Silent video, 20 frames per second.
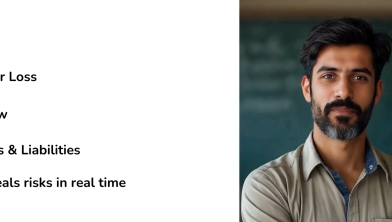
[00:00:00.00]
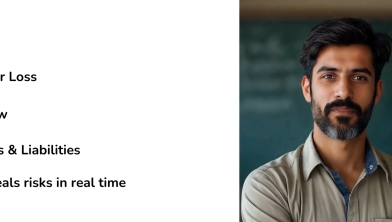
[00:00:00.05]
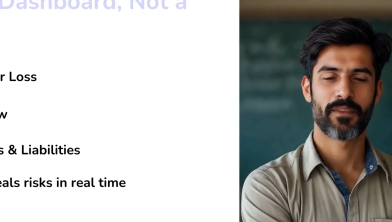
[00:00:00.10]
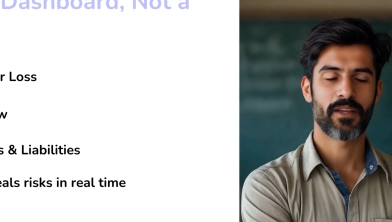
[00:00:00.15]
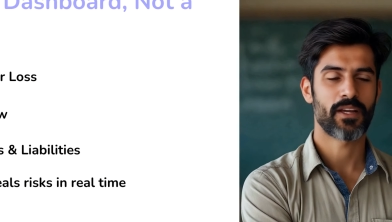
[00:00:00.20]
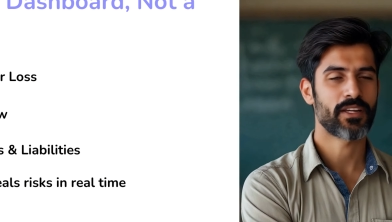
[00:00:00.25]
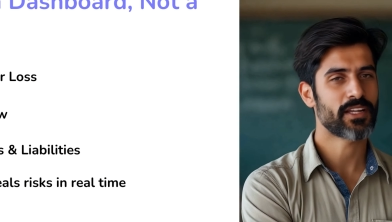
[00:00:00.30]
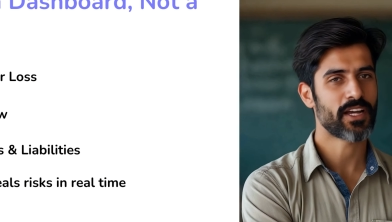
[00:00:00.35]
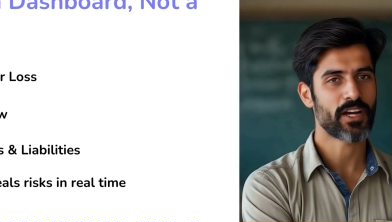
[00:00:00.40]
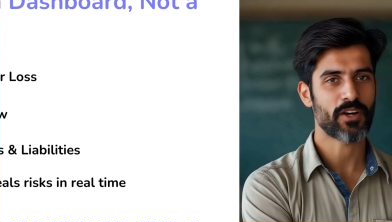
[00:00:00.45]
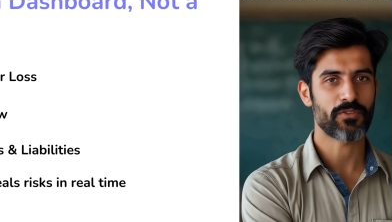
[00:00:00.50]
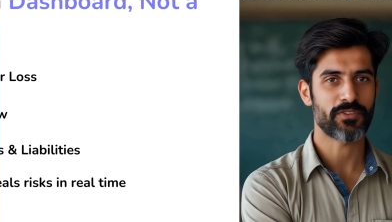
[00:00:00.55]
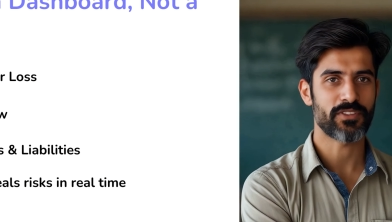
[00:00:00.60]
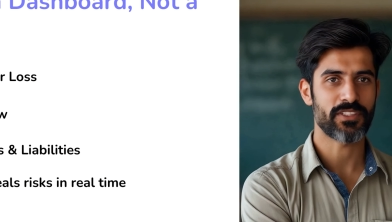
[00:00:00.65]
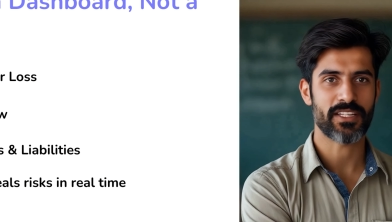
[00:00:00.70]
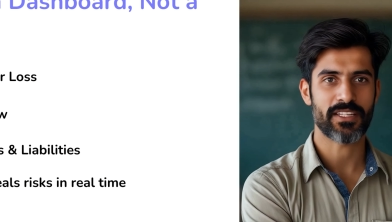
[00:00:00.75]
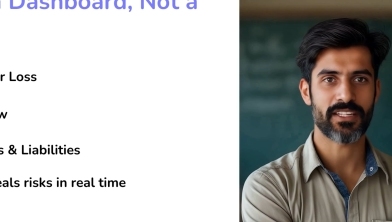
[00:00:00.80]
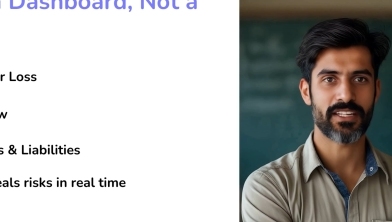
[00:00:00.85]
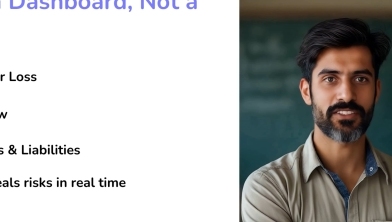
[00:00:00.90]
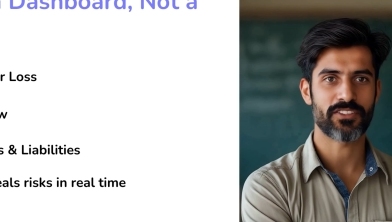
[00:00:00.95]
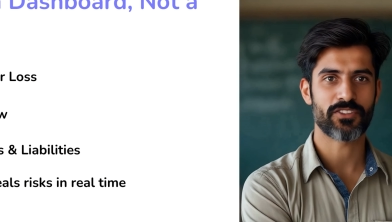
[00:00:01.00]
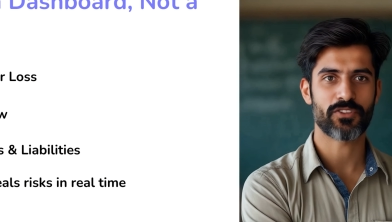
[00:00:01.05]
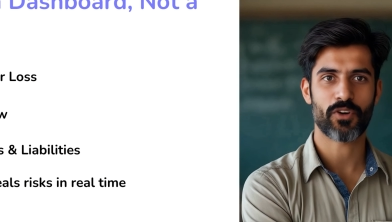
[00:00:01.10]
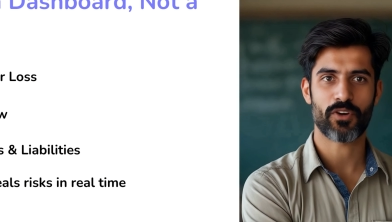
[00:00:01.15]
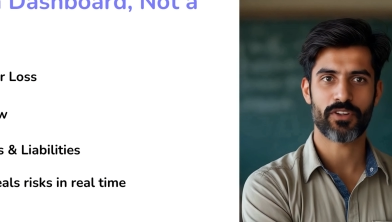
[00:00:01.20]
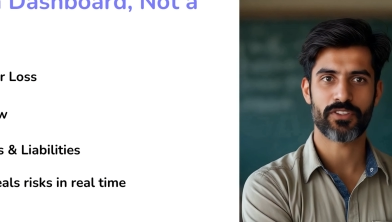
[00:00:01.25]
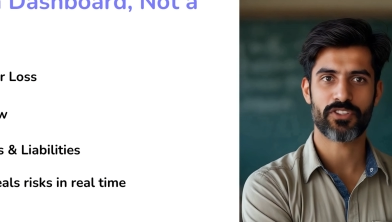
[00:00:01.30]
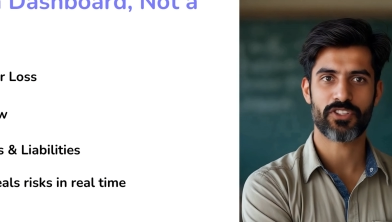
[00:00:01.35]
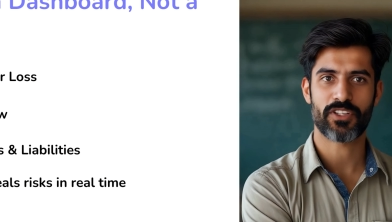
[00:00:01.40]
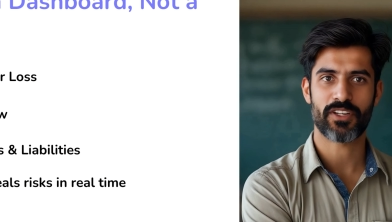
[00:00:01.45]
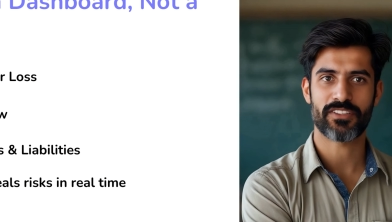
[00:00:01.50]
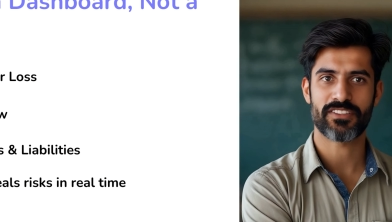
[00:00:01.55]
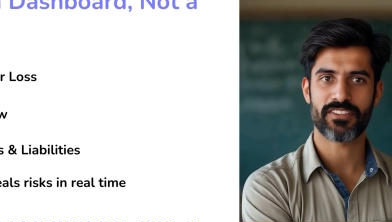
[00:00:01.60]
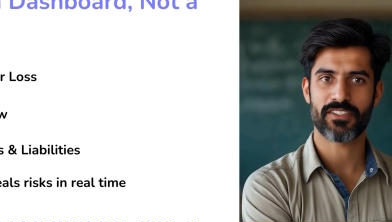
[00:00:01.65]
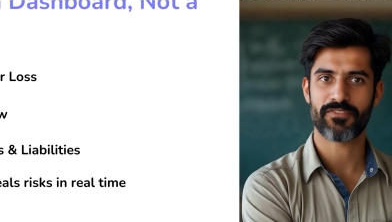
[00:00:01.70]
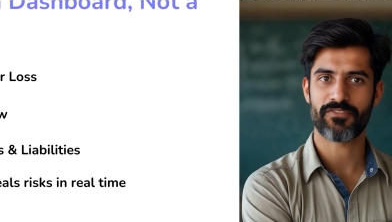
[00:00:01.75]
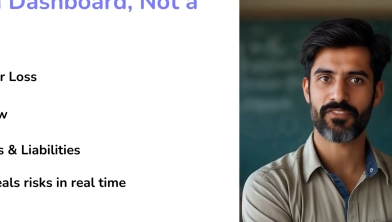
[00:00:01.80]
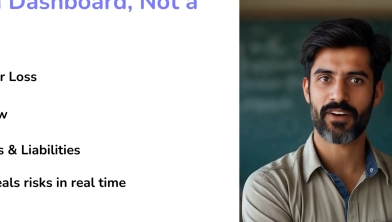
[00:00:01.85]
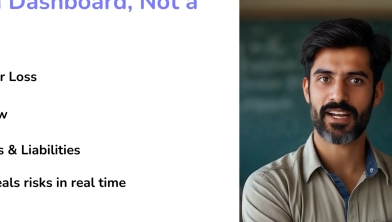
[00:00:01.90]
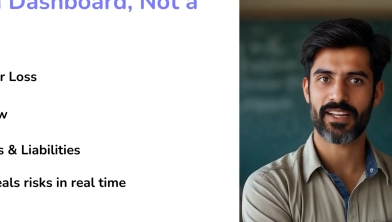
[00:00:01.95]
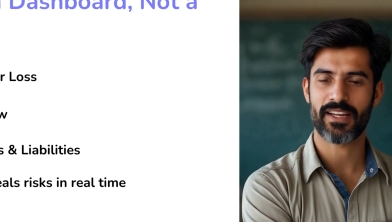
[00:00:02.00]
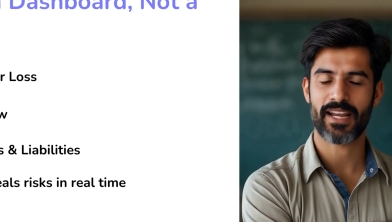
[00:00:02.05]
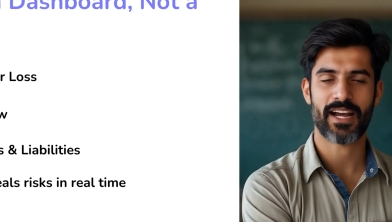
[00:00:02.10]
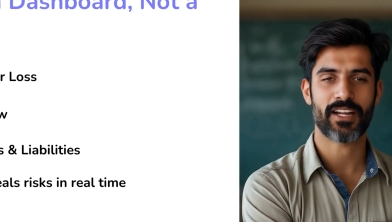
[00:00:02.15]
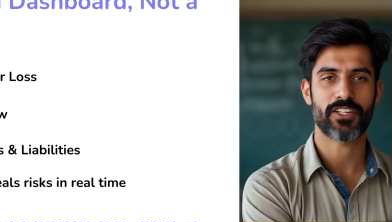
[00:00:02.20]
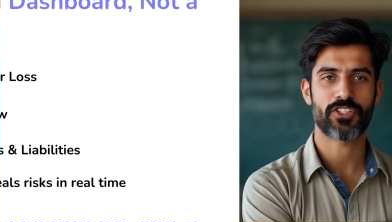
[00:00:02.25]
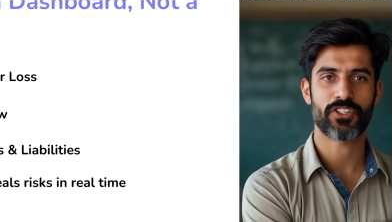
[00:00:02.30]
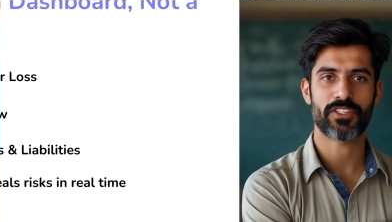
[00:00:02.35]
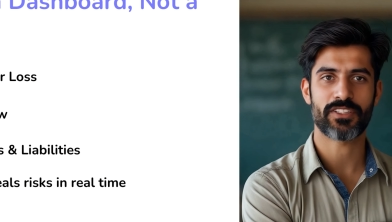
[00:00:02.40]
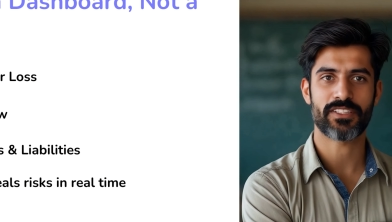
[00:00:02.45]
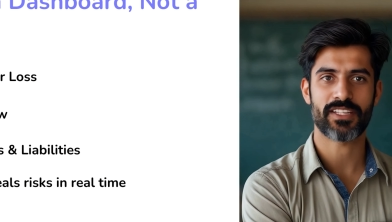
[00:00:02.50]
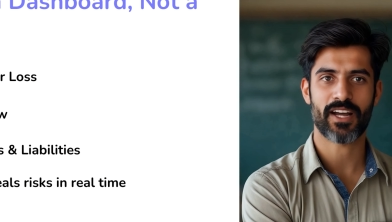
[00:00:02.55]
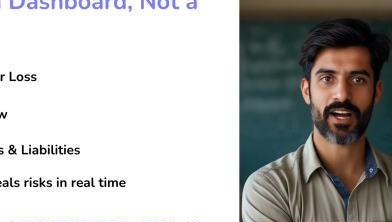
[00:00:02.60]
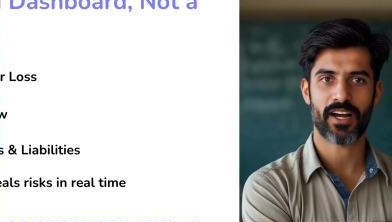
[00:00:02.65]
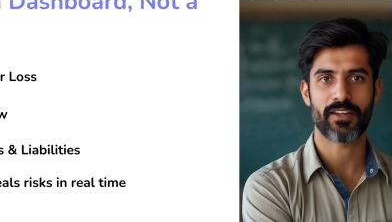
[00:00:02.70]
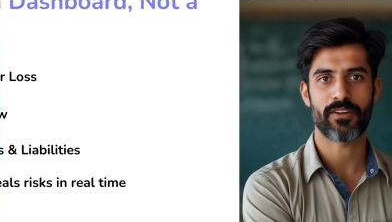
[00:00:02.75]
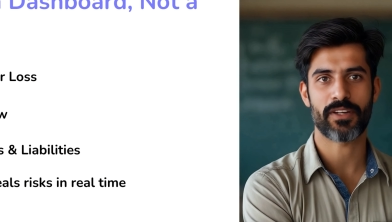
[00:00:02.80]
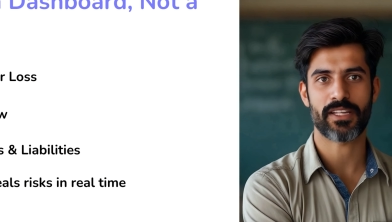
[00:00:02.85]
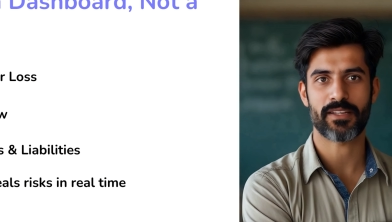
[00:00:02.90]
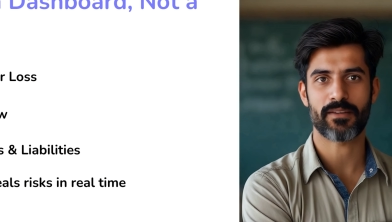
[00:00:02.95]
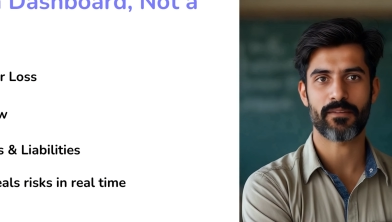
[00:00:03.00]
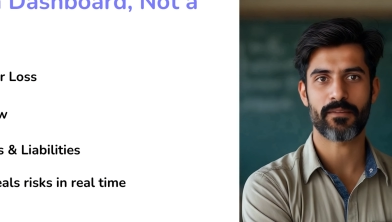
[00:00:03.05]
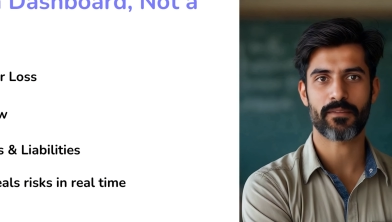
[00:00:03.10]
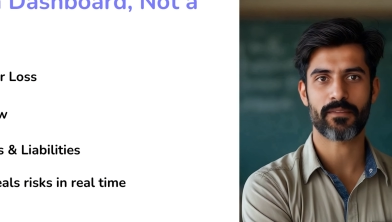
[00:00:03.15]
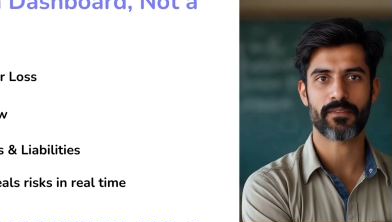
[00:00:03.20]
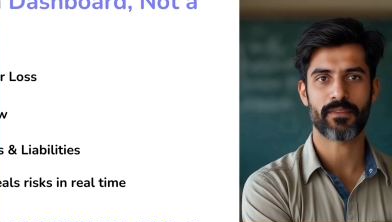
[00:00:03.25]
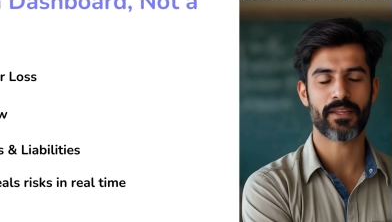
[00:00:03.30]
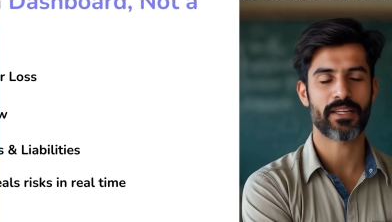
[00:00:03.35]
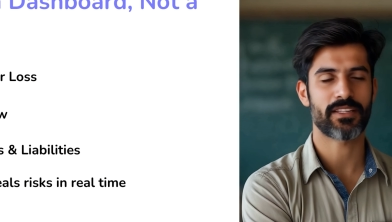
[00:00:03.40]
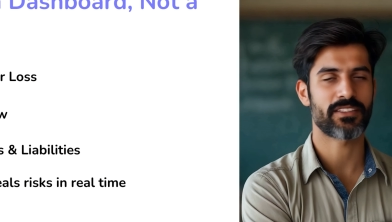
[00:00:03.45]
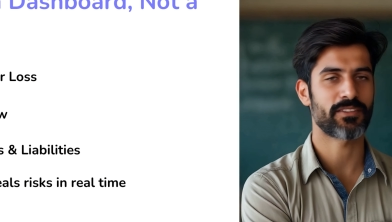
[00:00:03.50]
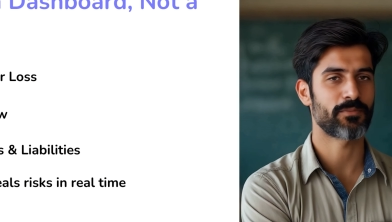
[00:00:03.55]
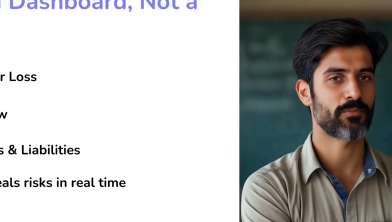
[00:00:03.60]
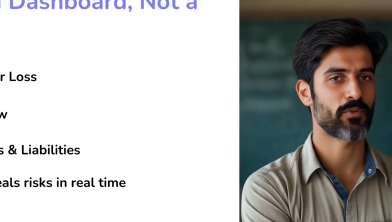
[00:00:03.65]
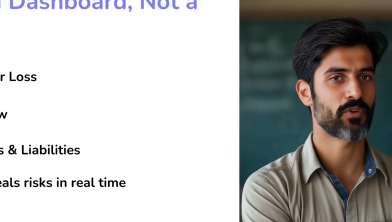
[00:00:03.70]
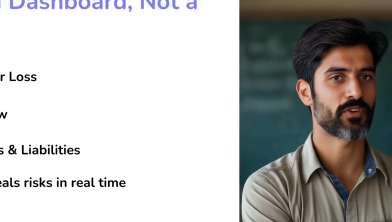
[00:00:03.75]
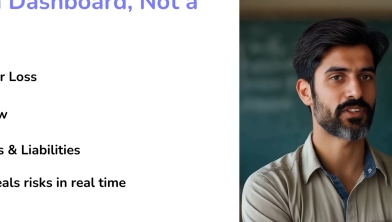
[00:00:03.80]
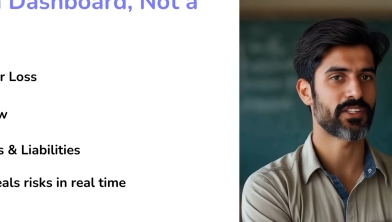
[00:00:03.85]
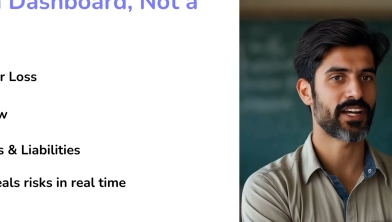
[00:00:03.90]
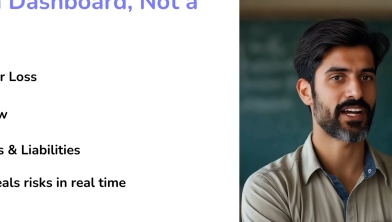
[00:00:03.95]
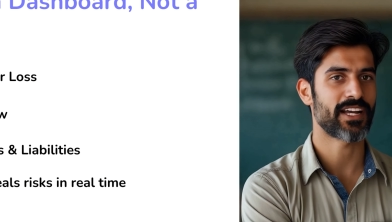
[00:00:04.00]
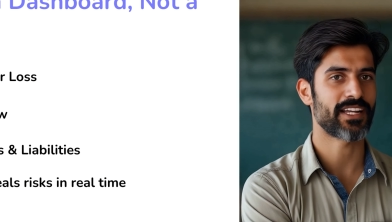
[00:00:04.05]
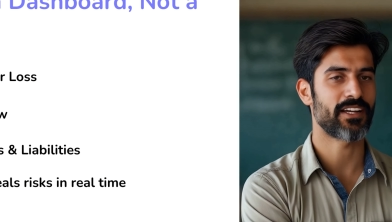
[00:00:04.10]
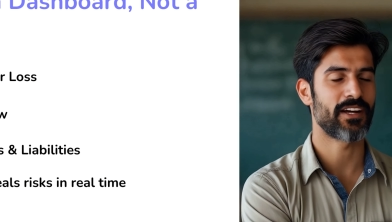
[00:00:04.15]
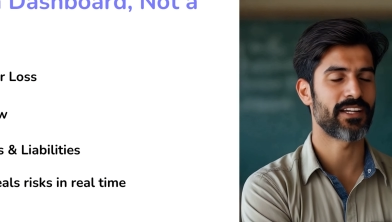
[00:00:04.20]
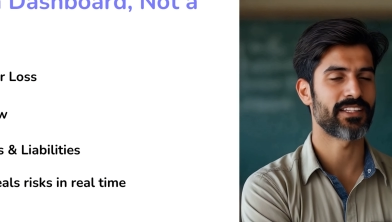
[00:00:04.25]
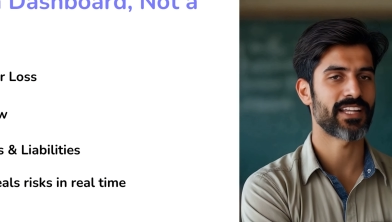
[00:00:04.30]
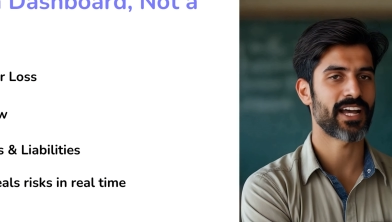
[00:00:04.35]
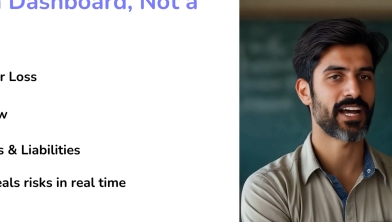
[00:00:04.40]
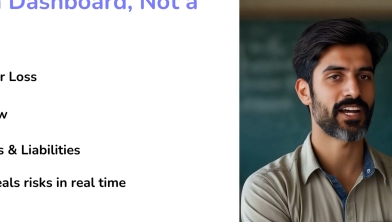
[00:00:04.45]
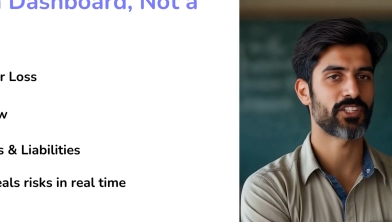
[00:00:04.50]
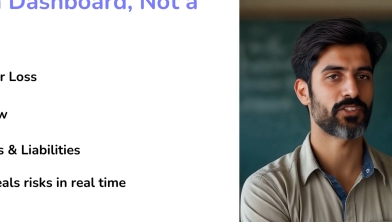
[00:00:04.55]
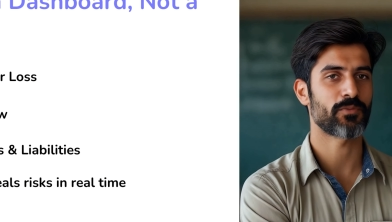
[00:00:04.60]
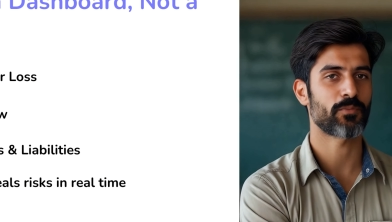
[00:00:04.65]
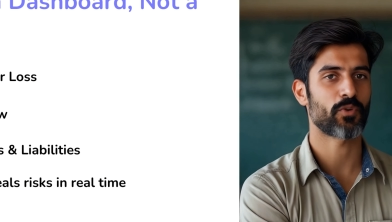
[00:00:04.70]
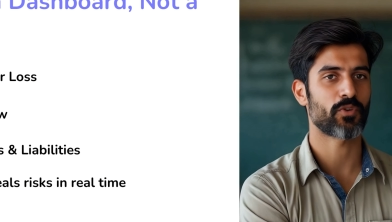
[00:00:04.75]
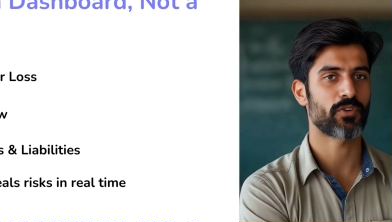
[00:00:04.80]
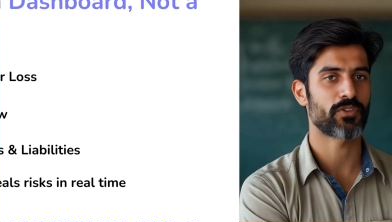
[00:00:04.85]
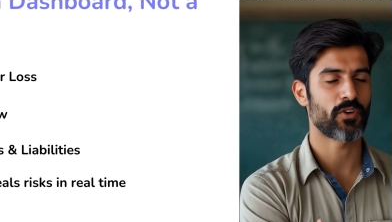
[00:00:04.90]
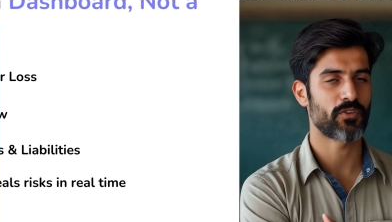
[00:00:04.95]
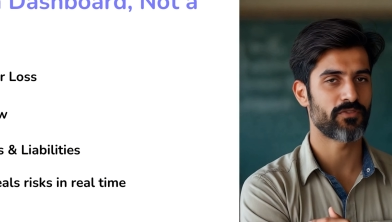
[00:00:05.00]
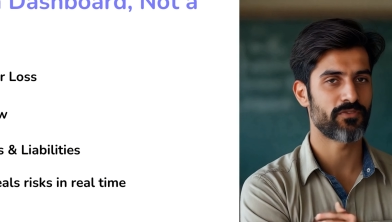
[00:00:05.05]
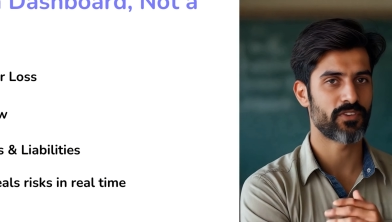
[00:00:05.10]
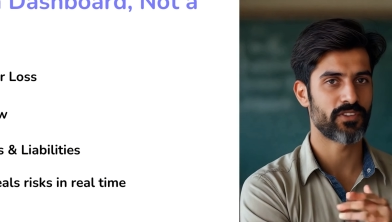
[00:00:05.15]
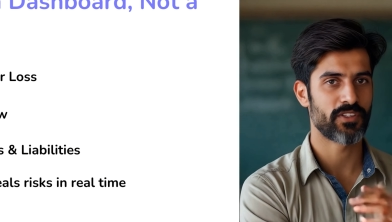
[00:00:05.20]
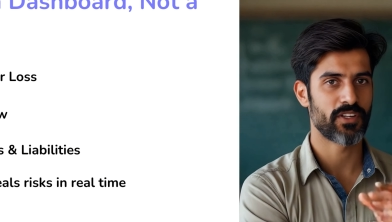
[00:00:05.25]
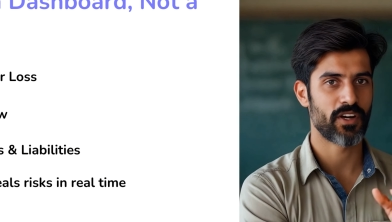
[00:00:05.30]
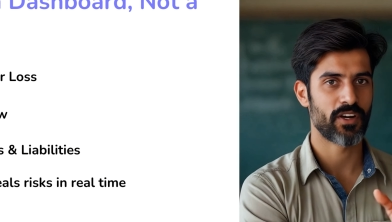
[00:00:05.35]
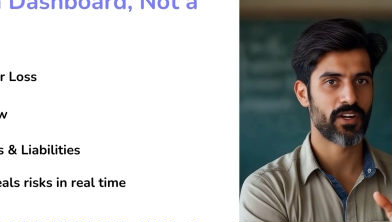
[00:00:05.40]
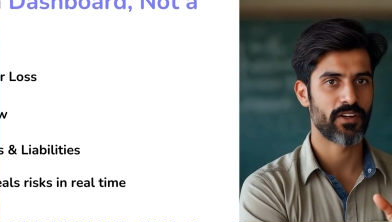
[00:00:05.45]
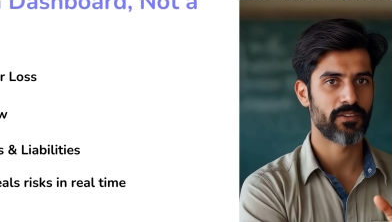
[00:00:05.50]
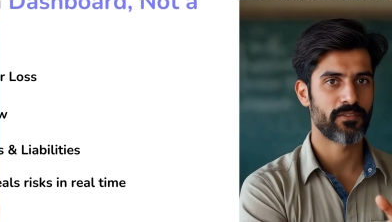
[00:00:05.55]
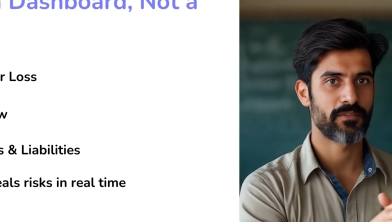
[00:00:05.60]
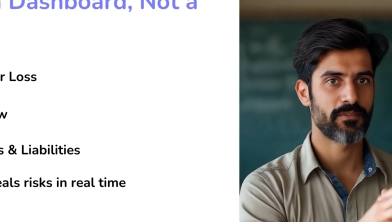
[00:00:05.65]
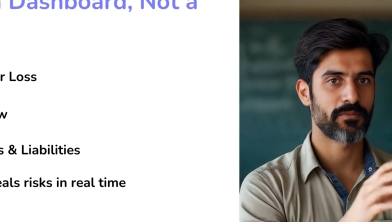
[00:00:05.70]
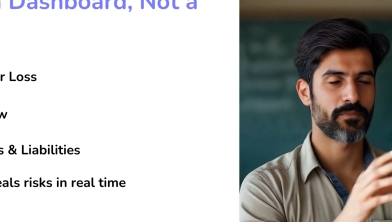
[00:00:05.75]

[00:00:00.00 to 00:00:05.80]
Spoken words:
Accounting is not just a financial diary, it's more like a dashboard of a car.